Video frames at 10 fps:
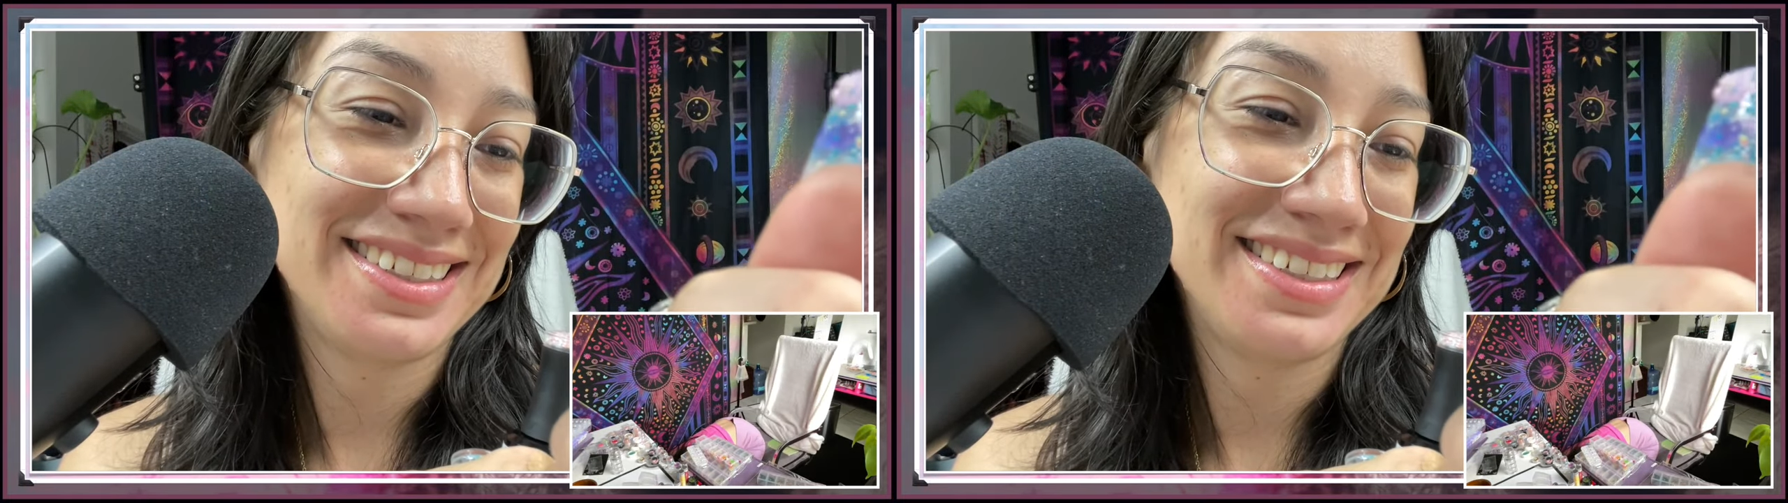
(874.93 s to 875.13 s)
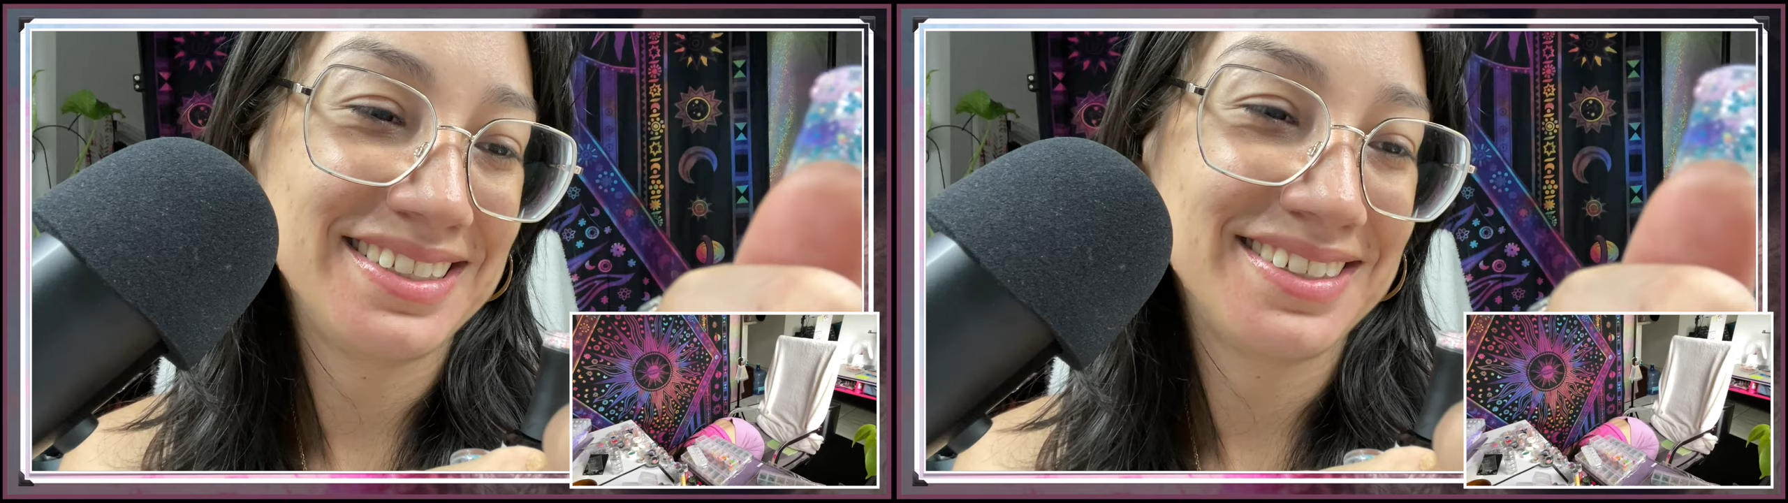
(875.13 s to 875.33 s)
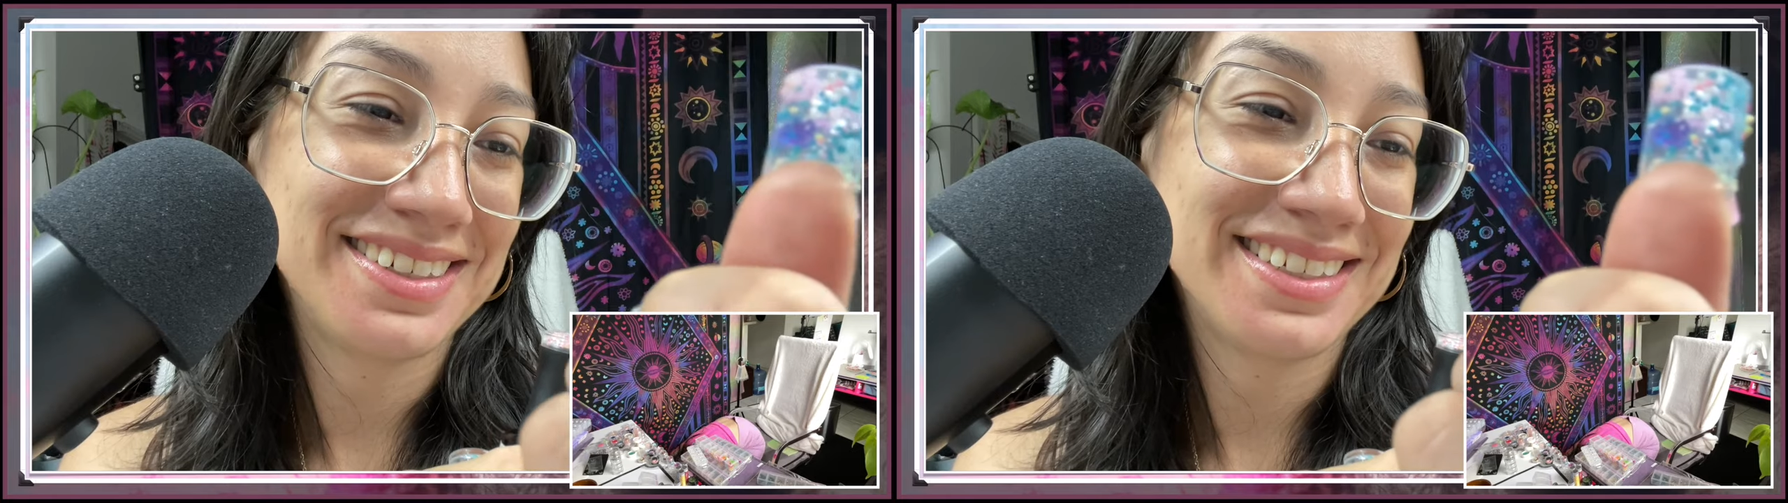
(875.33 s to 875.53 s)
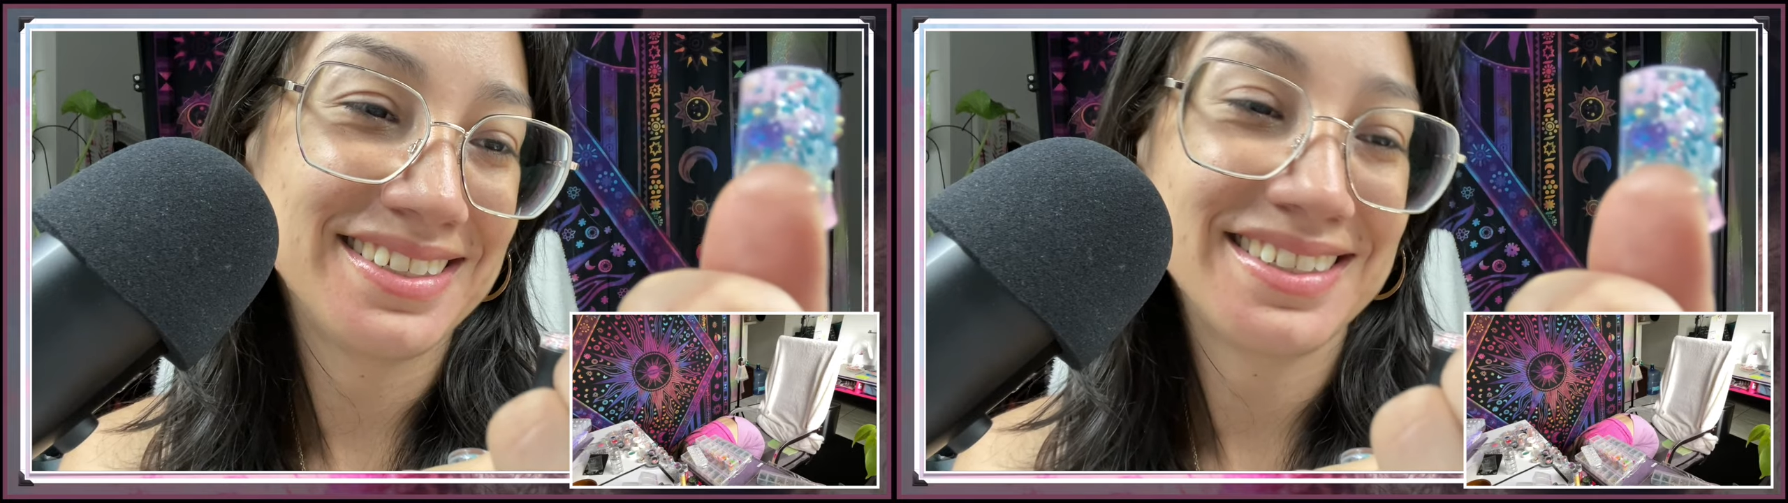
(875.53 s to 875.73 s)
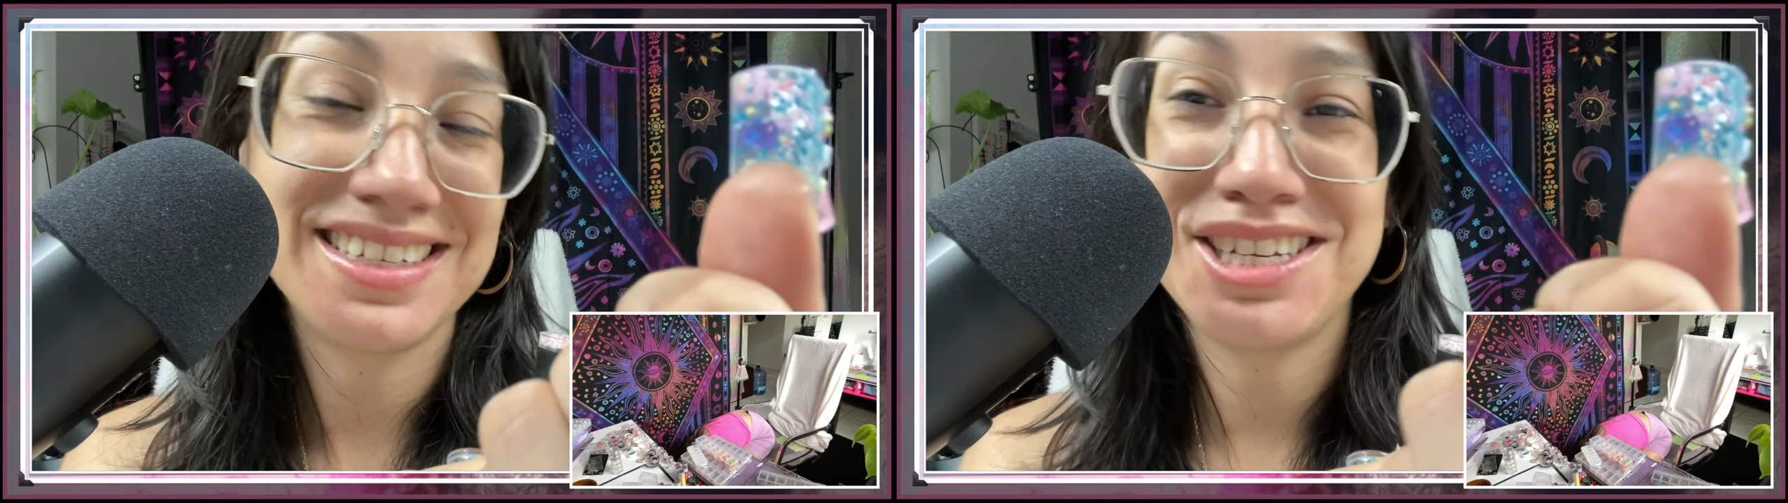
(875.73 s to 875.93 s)
in the
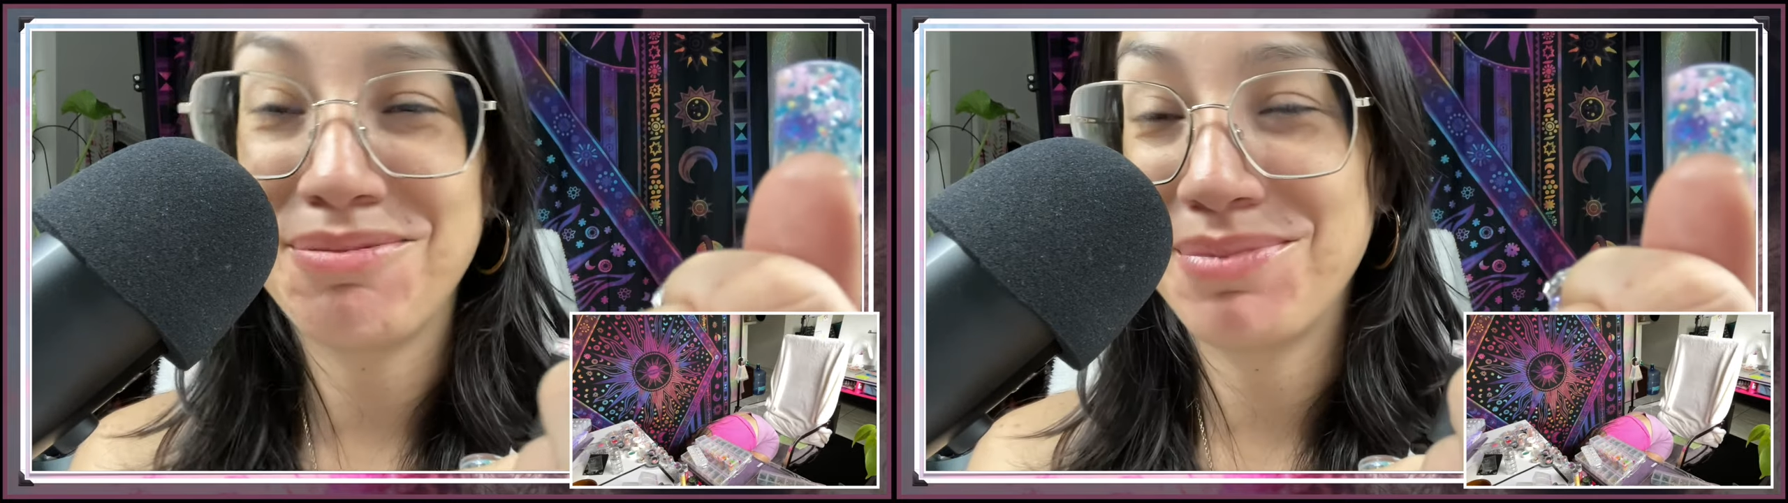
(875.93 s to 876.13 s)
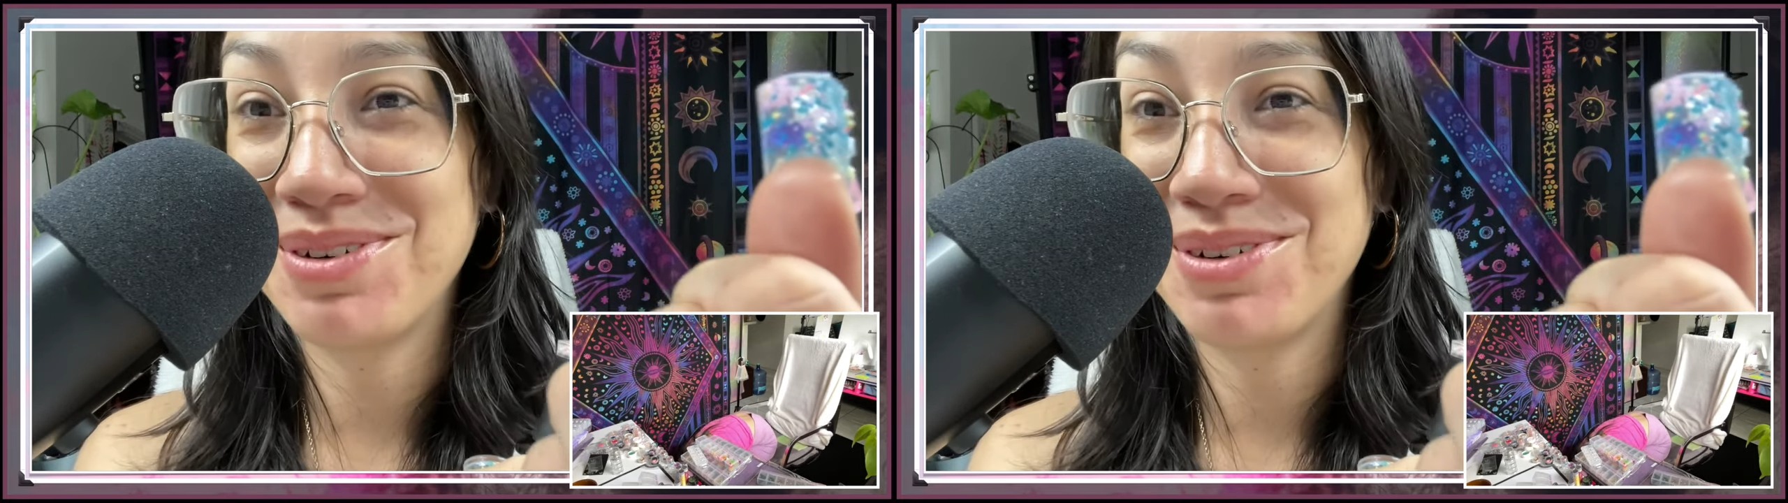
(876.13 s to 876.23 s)
grand scheme,